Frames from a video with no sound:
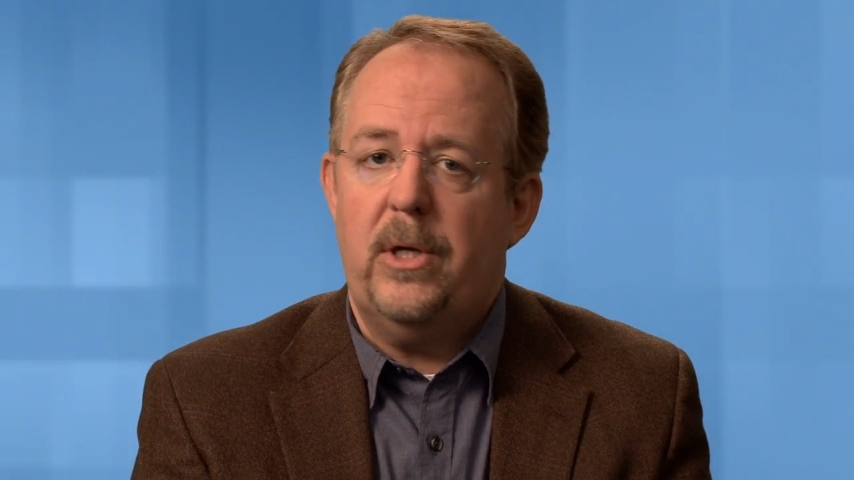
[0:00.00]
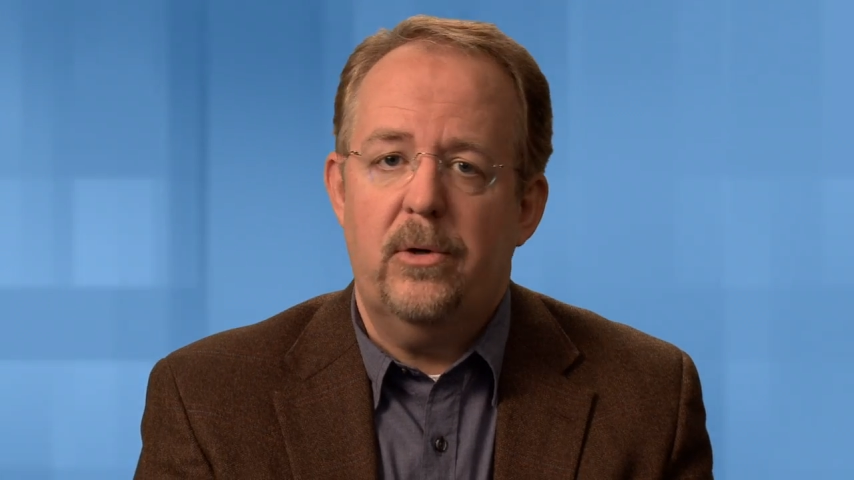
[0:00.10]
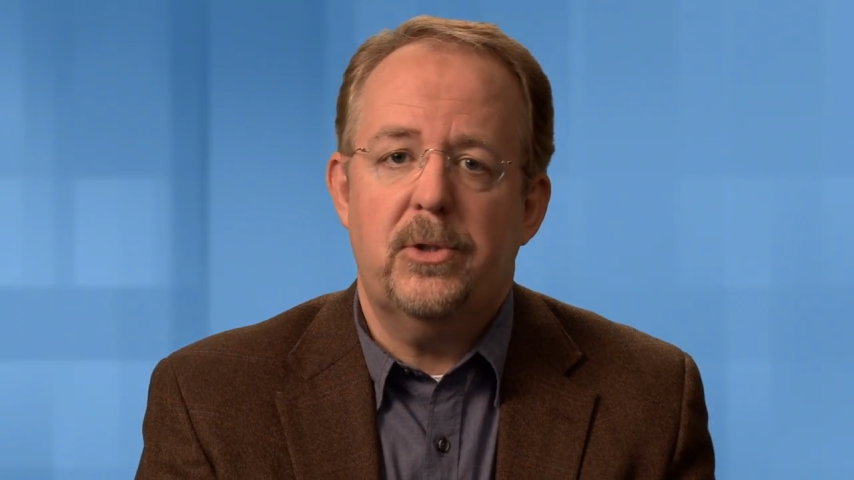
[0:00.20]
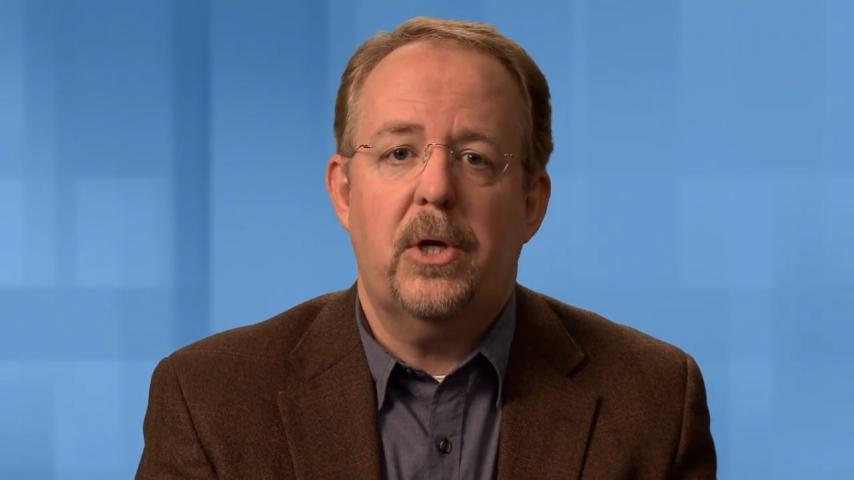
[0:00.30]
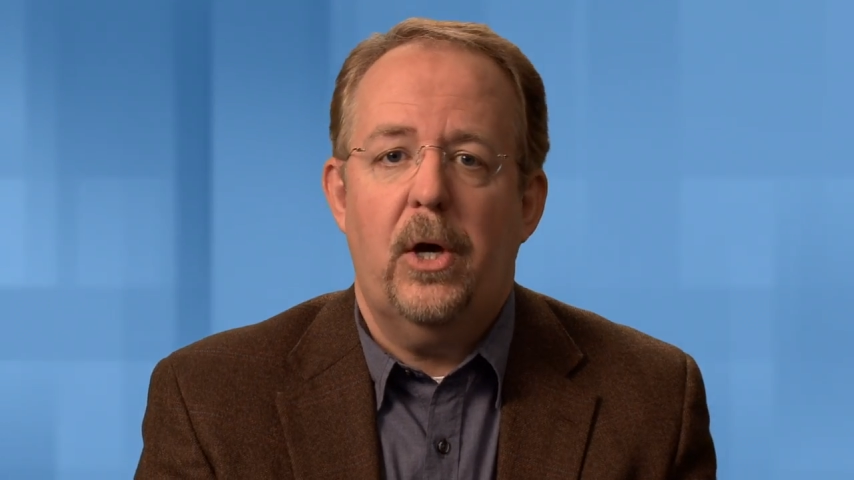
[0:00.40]

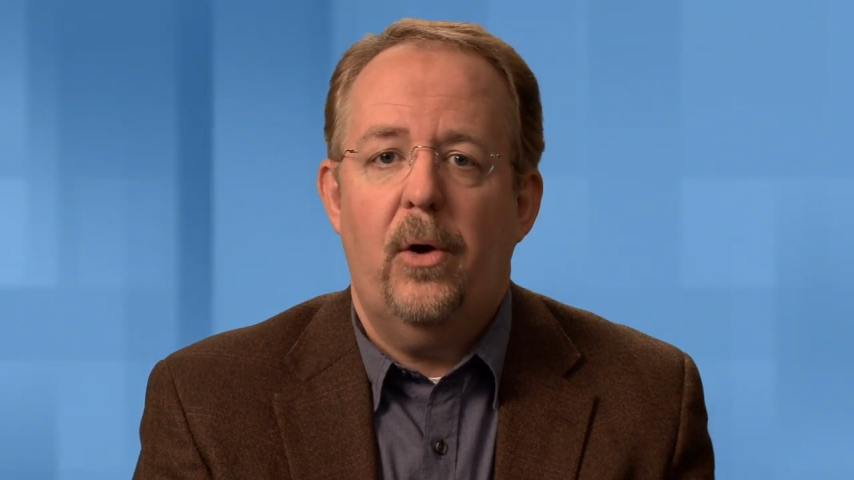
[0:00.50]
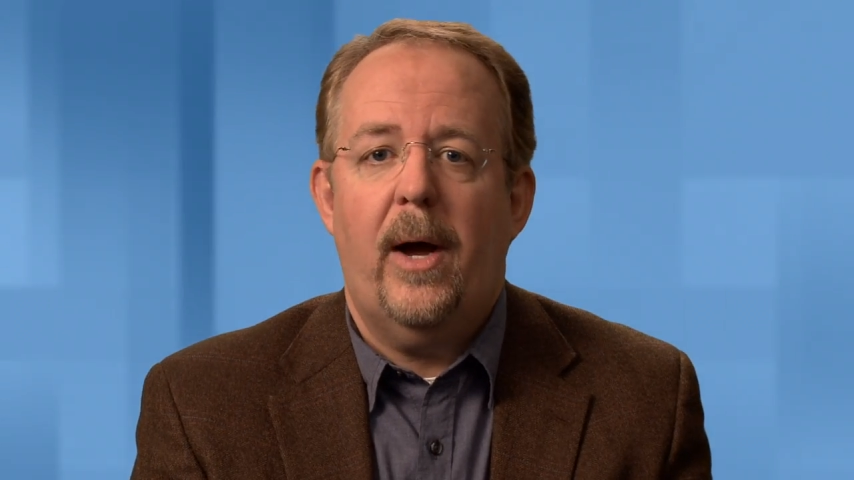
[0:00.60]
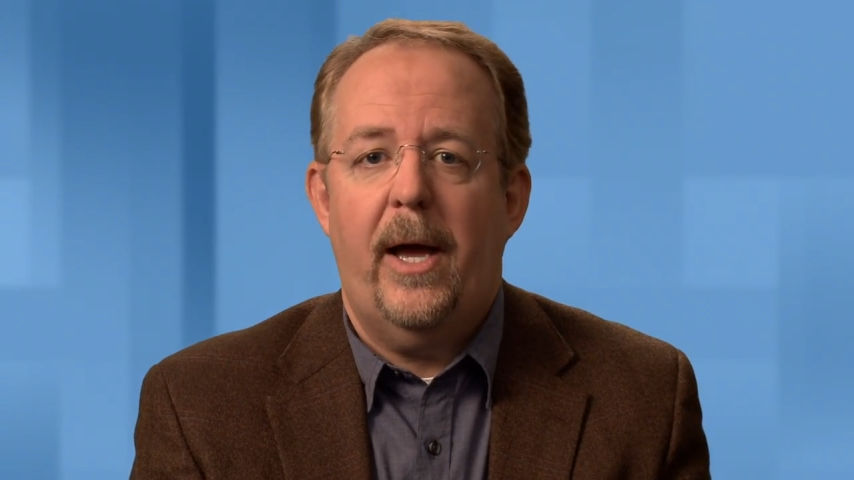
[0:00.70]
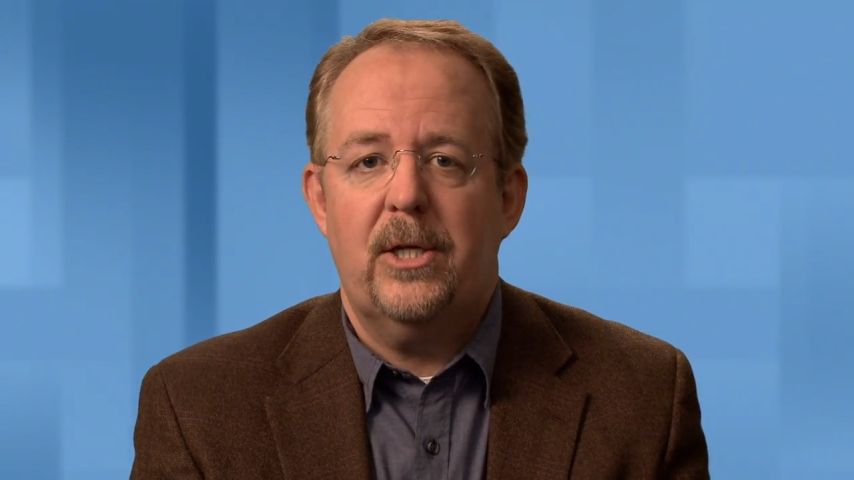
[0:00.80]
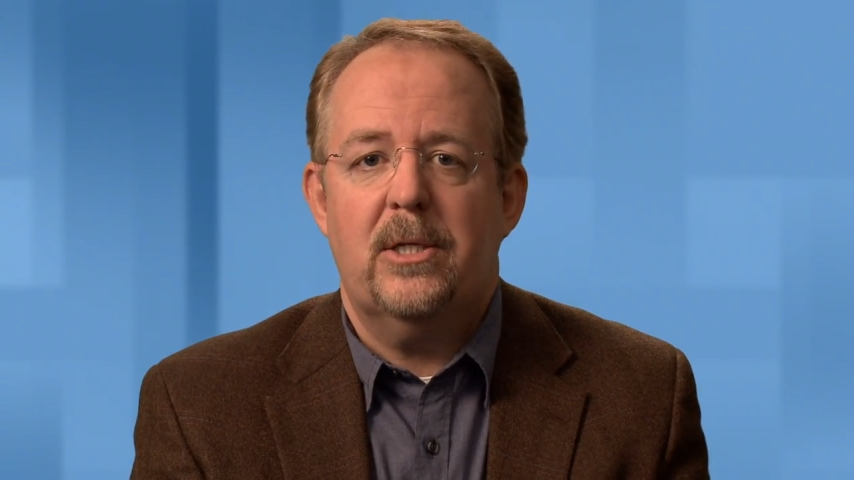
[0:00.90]
Years ago,
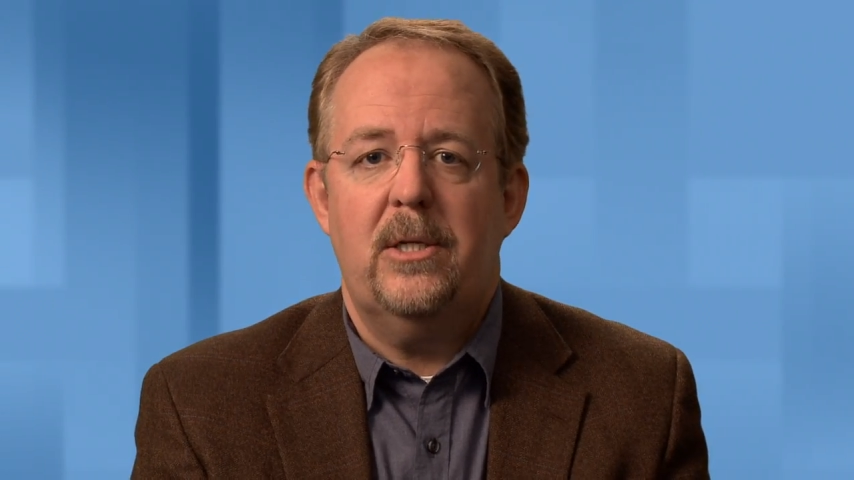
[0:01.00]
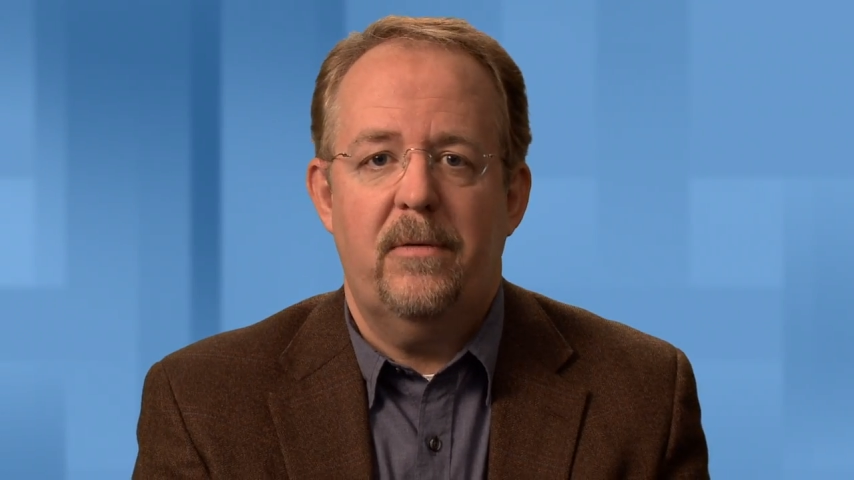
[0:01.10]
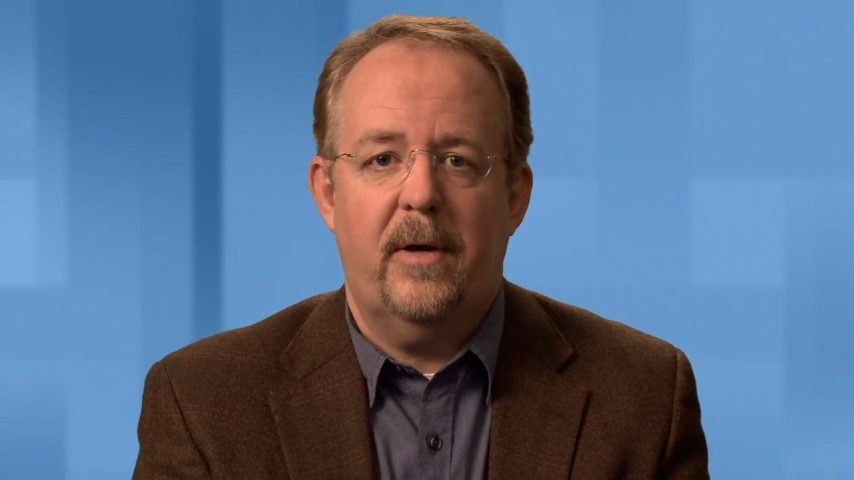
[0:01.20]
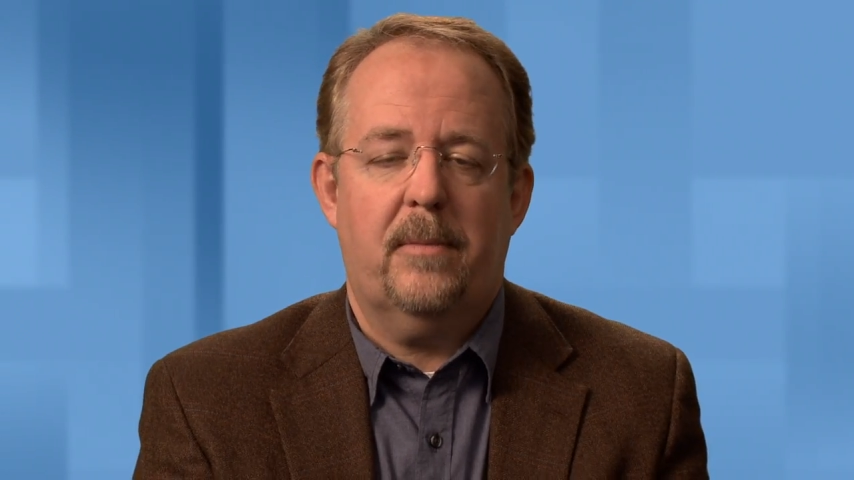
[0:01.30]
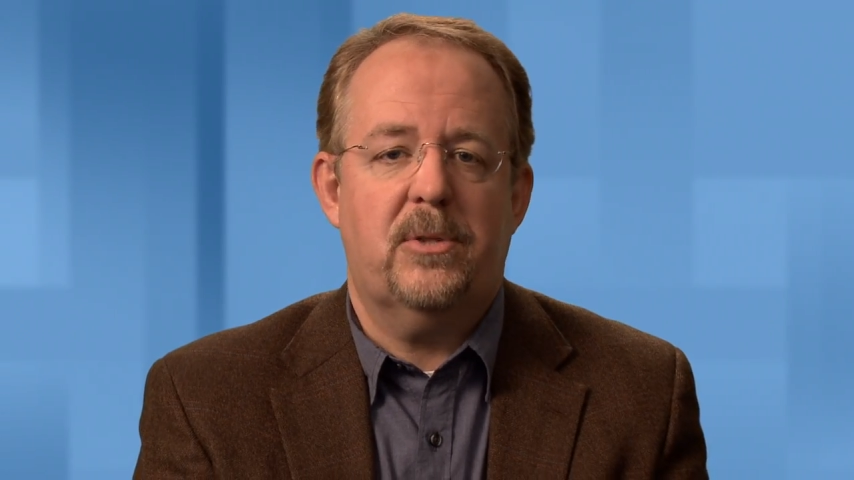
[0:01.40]
I actually
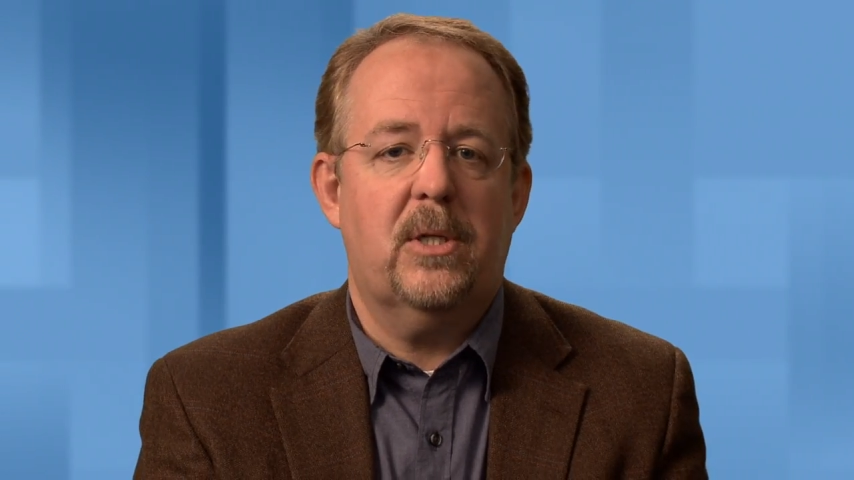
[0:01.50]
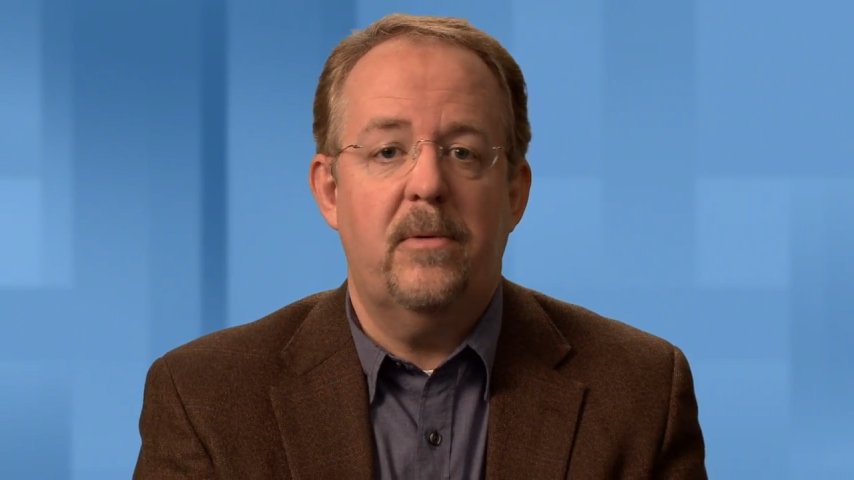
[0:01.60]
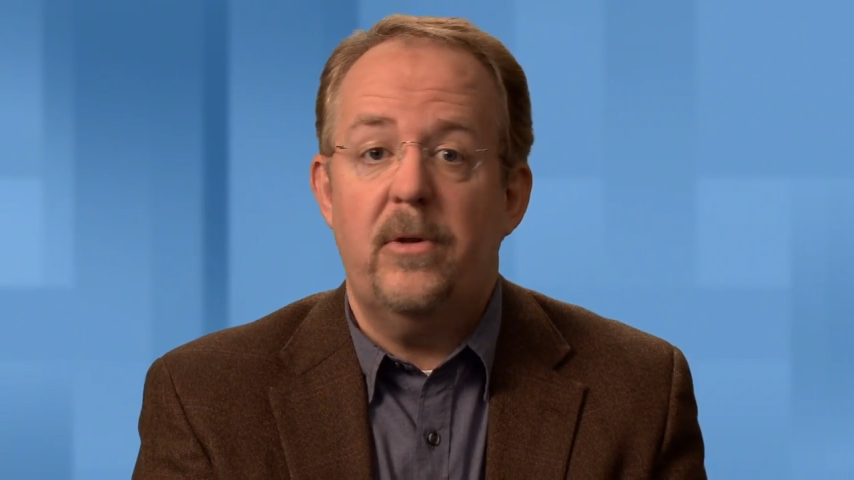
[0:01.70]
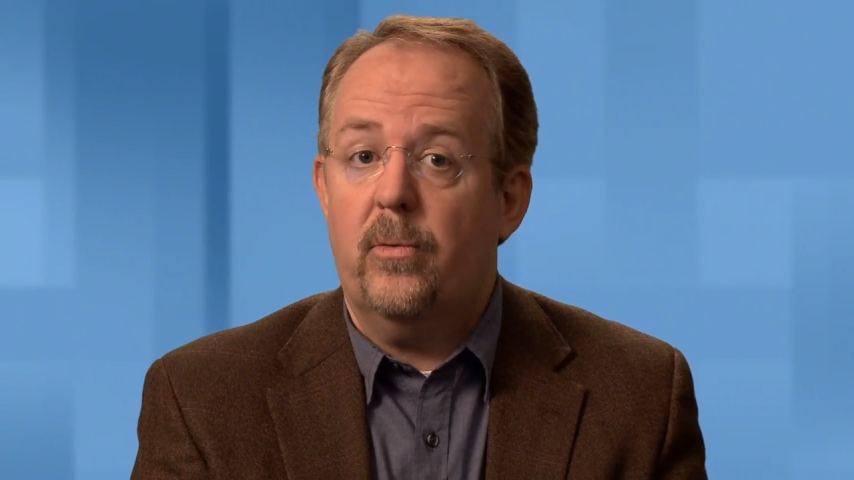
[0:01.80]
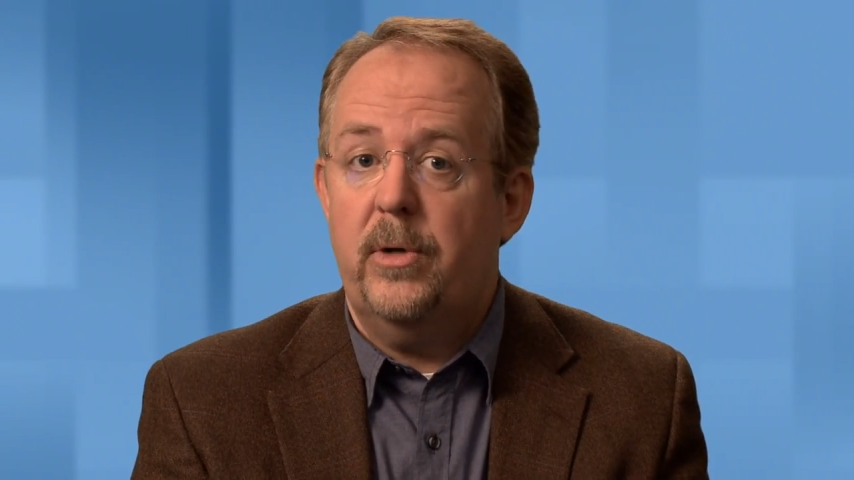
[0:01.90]
developed some
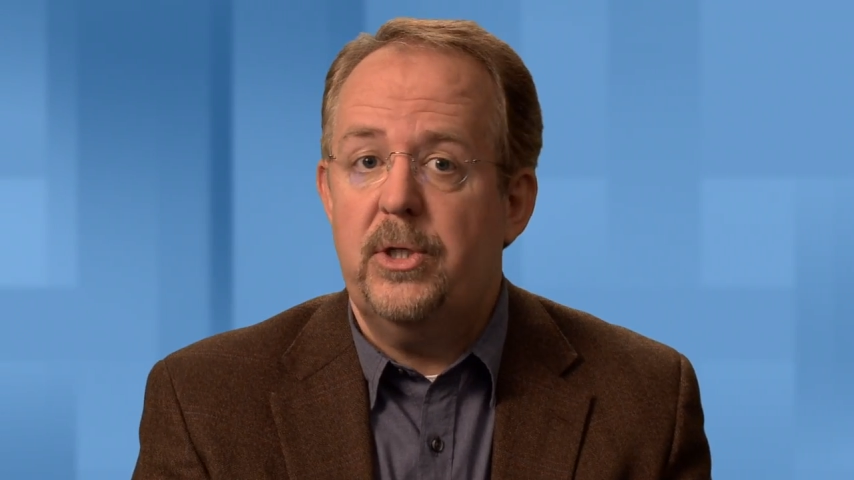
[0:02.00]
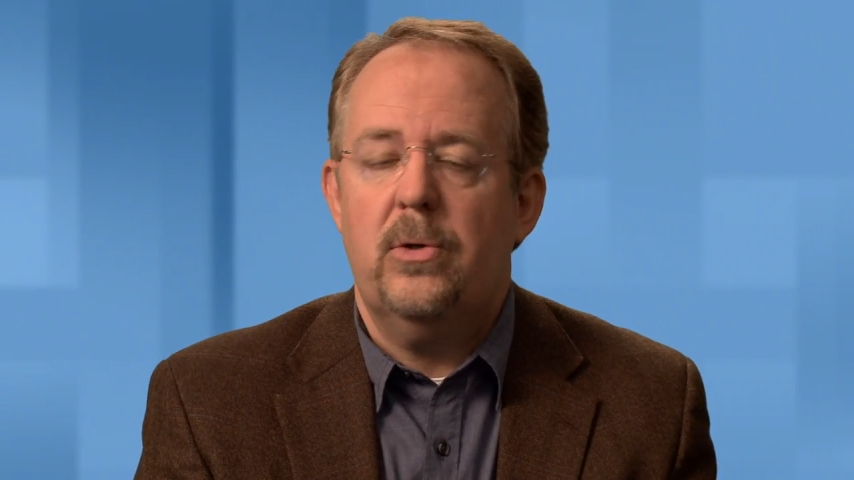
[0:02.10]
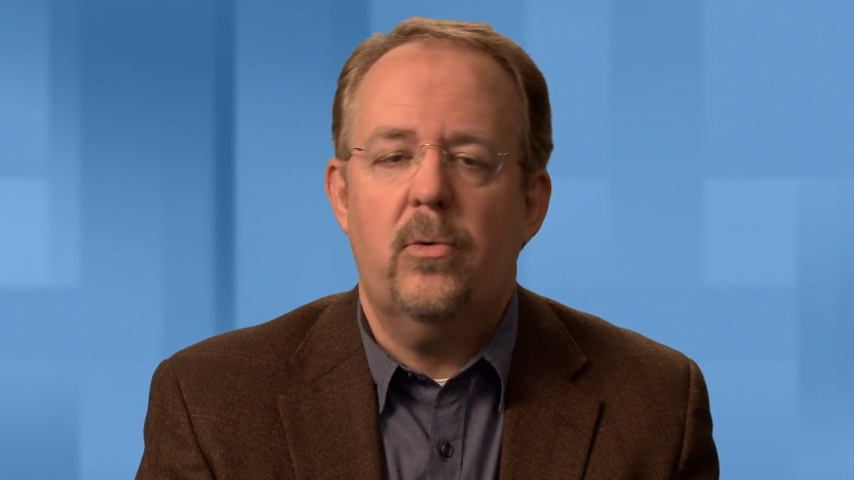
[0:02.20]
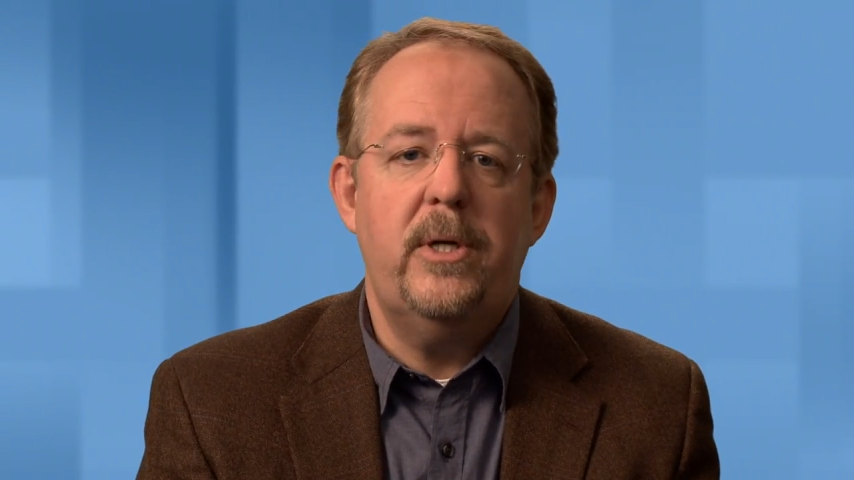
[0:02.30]
of the original